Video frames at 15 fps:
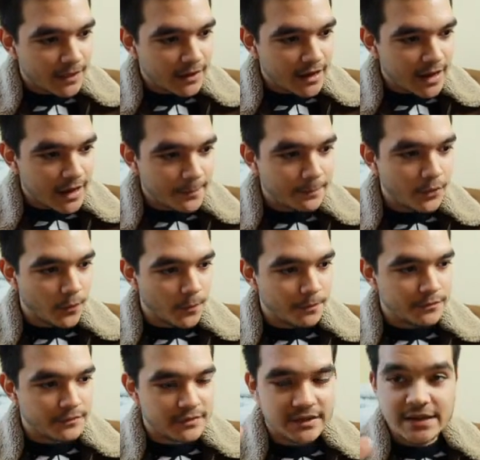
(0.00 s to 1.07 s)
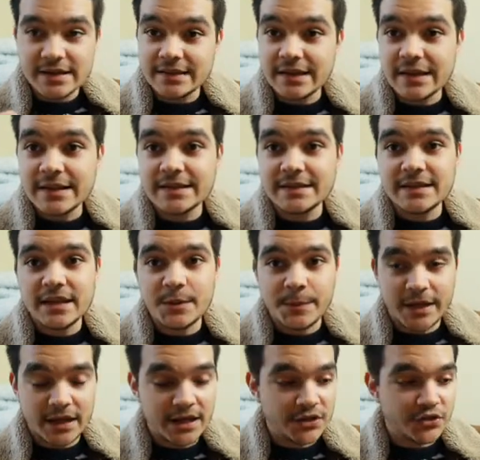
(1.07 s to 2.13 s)
and boom, this is the
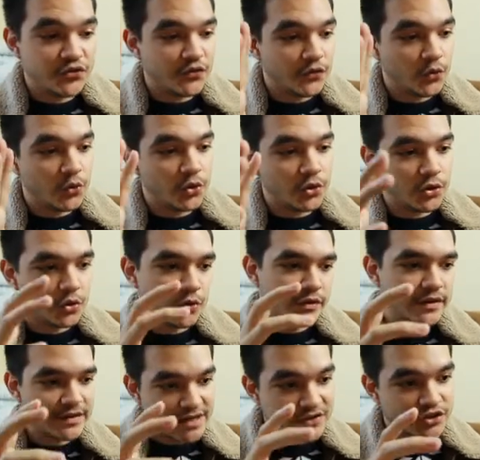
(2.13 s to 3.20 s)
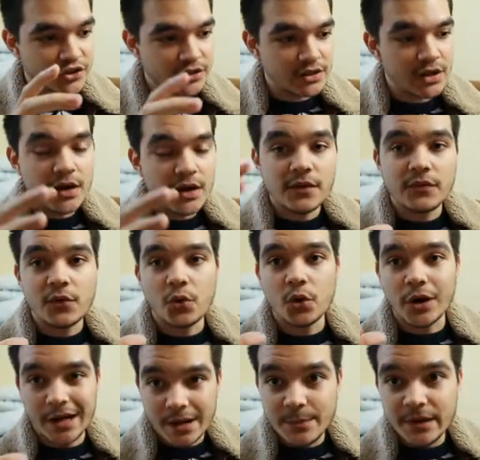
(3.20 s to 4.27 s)
page or the section for
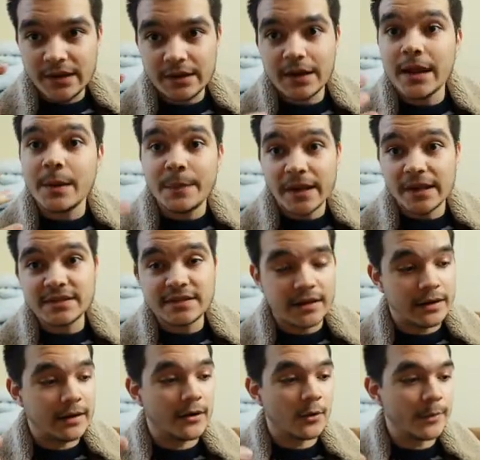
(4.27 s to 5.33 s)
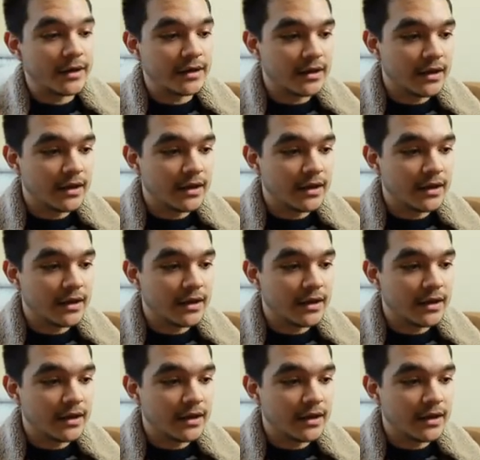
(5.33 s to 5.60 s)
Ramil in Palestinian Arabic.